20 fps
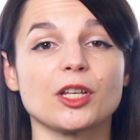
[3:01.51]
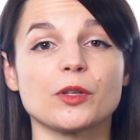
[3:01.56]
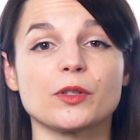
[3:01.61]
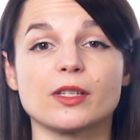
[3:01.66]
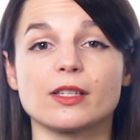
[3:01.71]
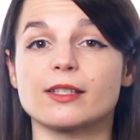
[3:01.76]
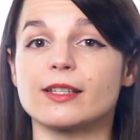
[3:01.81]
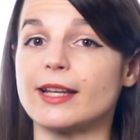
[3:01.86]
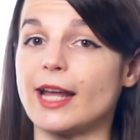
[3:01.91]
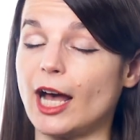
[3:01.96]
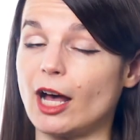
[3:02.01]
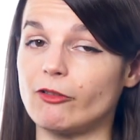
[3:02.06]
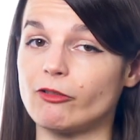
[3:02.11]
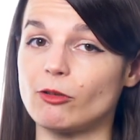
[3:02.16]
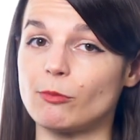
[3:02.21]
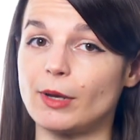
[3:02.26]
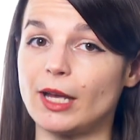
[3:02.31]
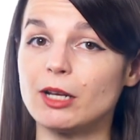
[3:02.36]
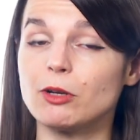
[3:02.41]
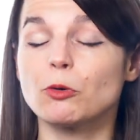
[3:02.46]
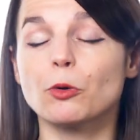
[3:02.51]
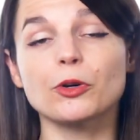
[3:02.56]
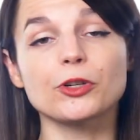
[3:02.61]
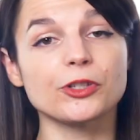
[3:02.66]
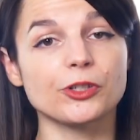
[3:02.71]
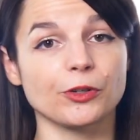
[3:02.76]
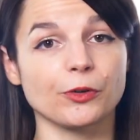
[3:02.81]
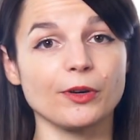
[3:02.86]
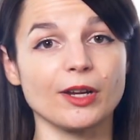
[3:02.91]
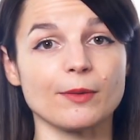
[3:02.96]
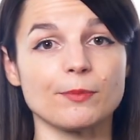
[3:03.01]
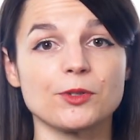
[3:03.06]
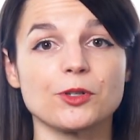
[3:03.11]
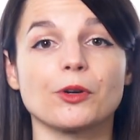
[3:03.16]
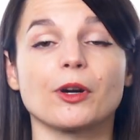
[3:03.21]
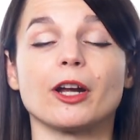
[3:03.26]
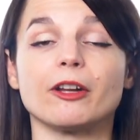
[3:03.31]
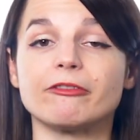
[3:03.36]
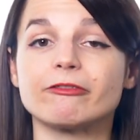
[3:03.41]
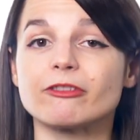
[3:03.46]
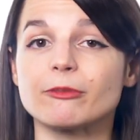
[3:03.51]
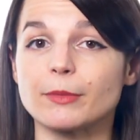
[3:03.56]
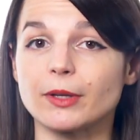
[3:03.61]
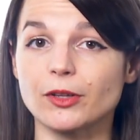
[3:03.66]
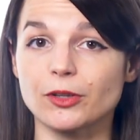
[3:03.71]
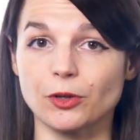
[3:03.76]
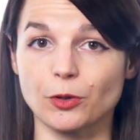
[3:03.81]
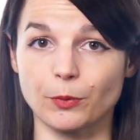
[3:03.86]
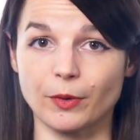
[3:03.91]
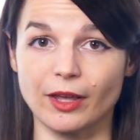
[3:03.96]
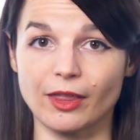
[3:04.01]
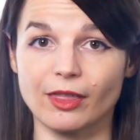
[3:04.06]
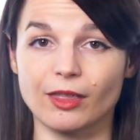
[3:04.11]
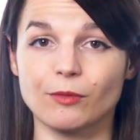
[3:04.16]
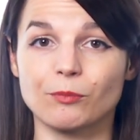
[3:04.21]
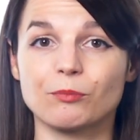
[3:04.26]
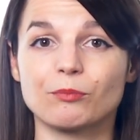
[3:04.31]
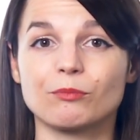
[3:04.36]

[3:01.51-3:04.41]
uses an alphabet or script you're unfamiliar with.